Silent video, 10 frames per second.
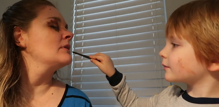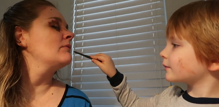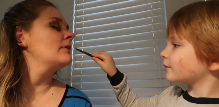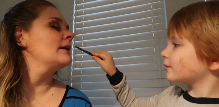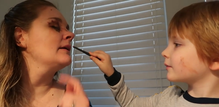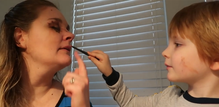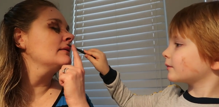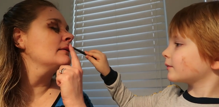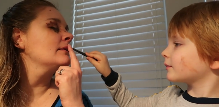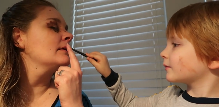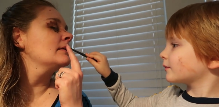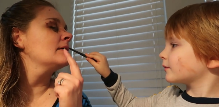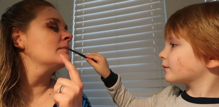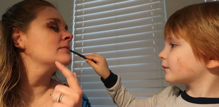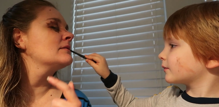Speaker 1: Around the
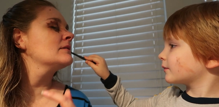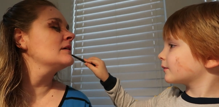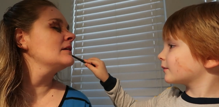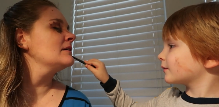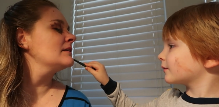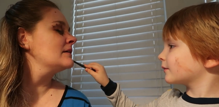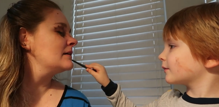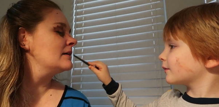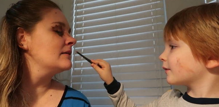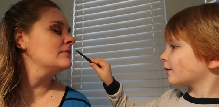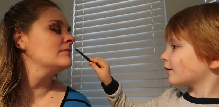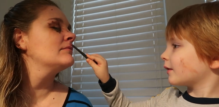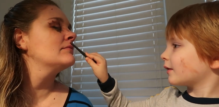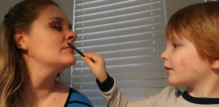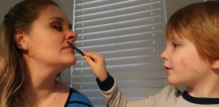lips. There you go.
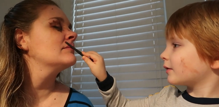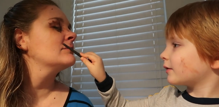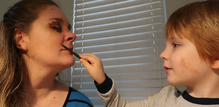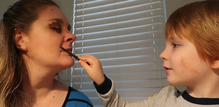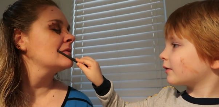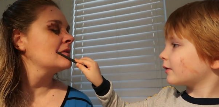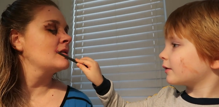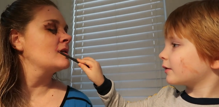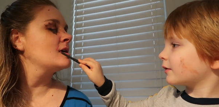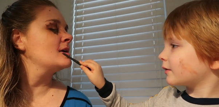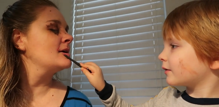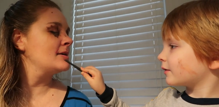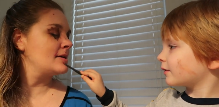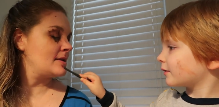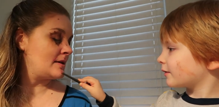There,
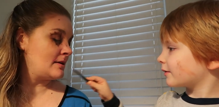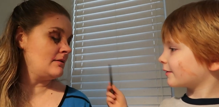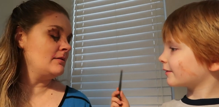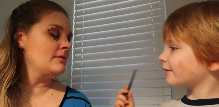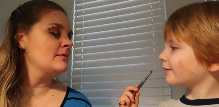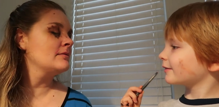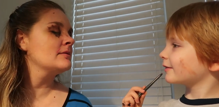there oh.